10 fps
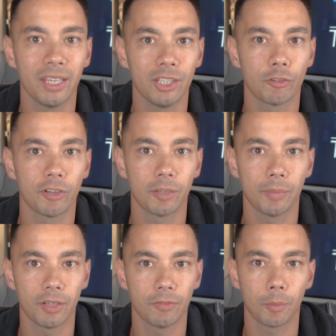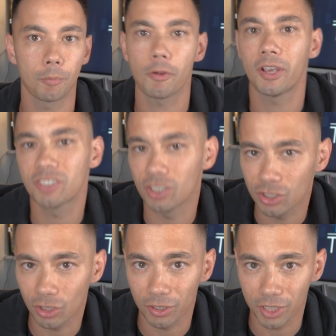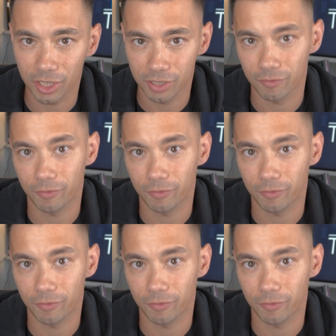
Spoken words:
you're in a bit of a price consolidation